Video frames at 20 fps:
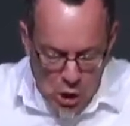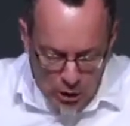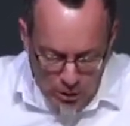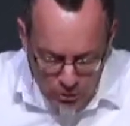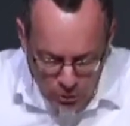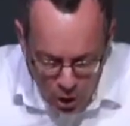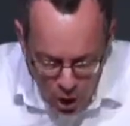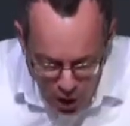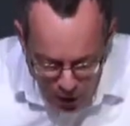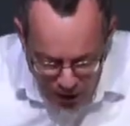
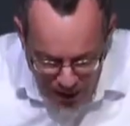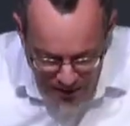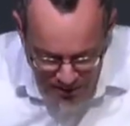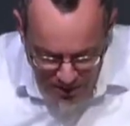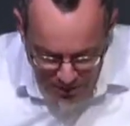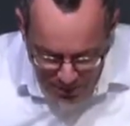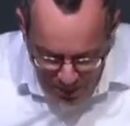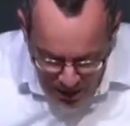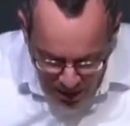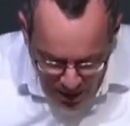Law as
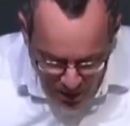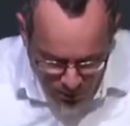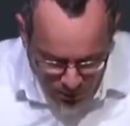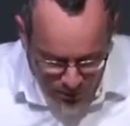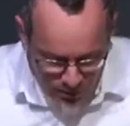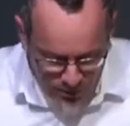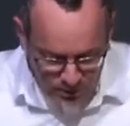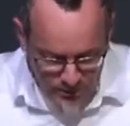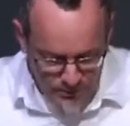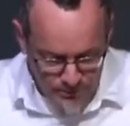a
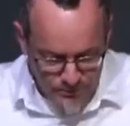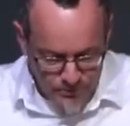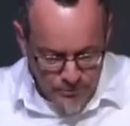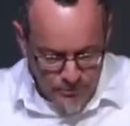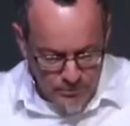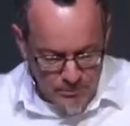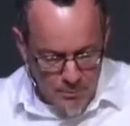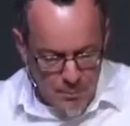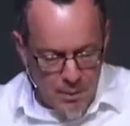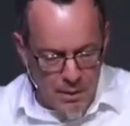power
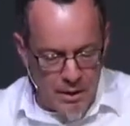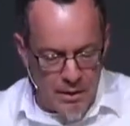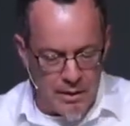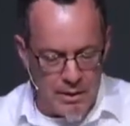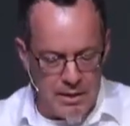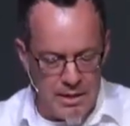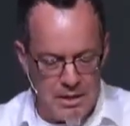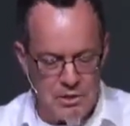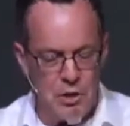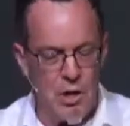
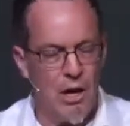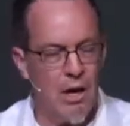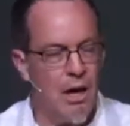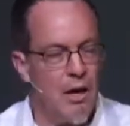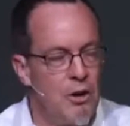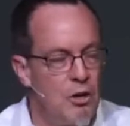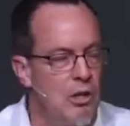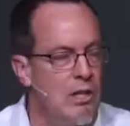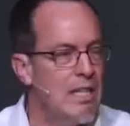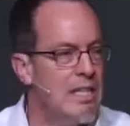is
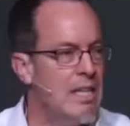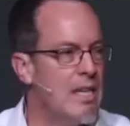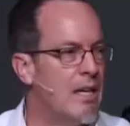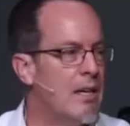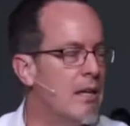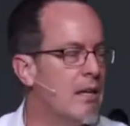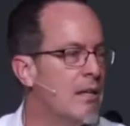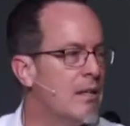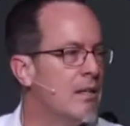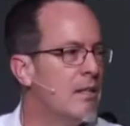utterly
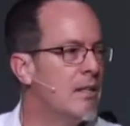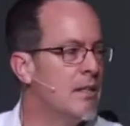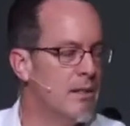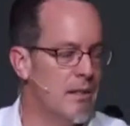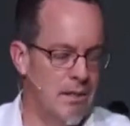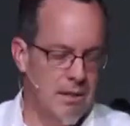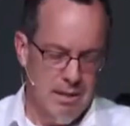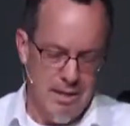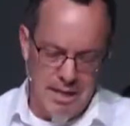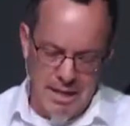
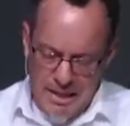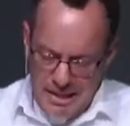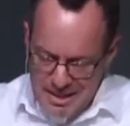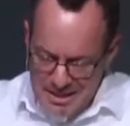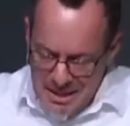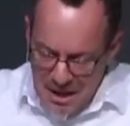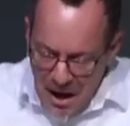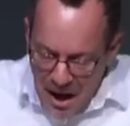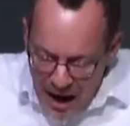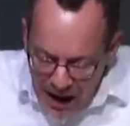
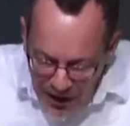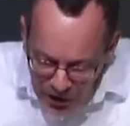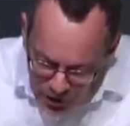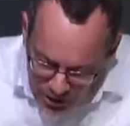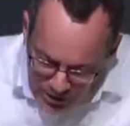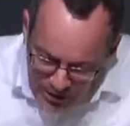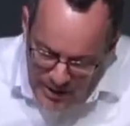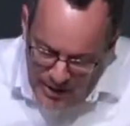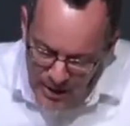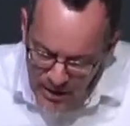
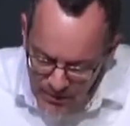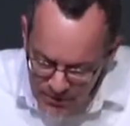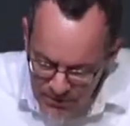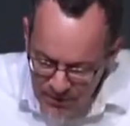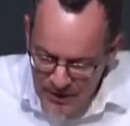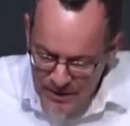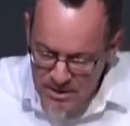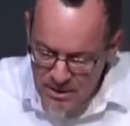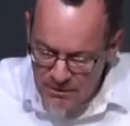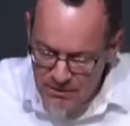entirely
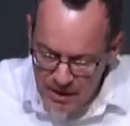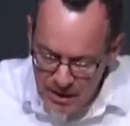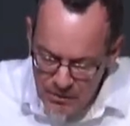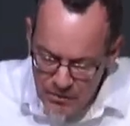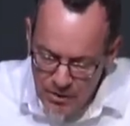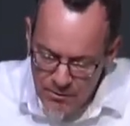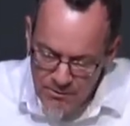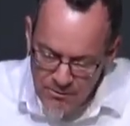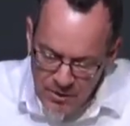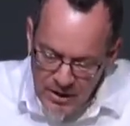ineffective in
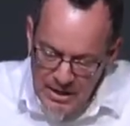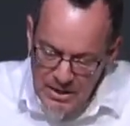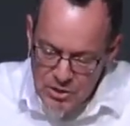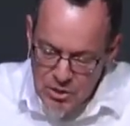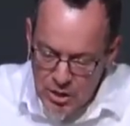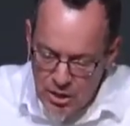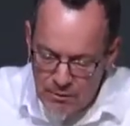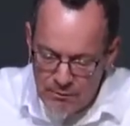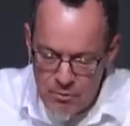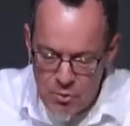the face
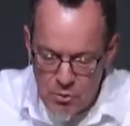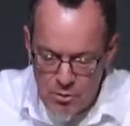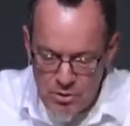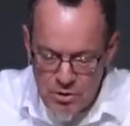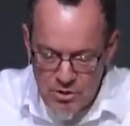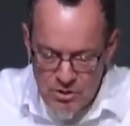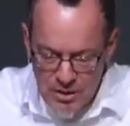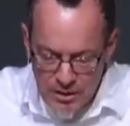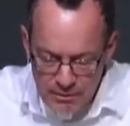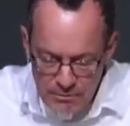of your
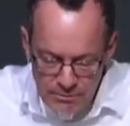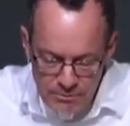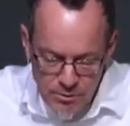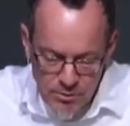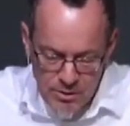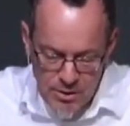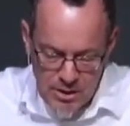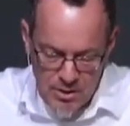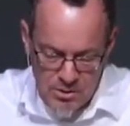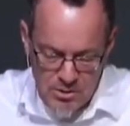
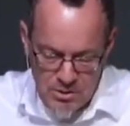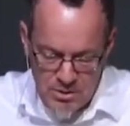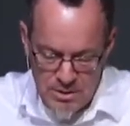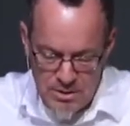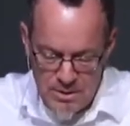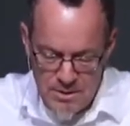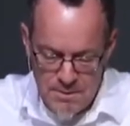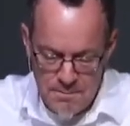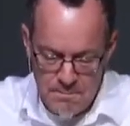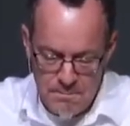sinfulness
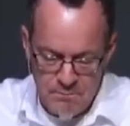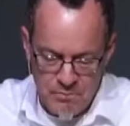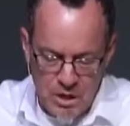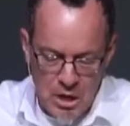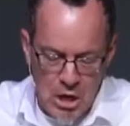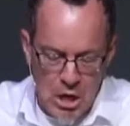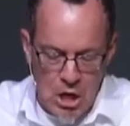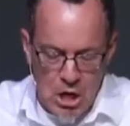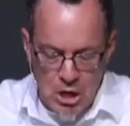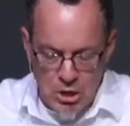
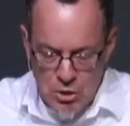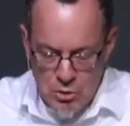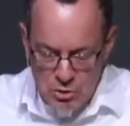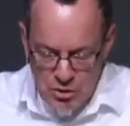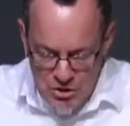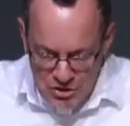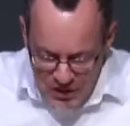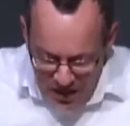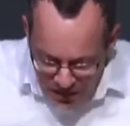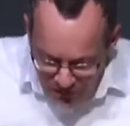to
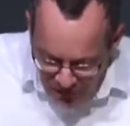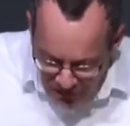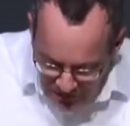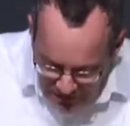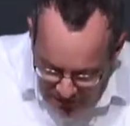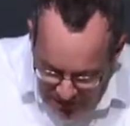savingly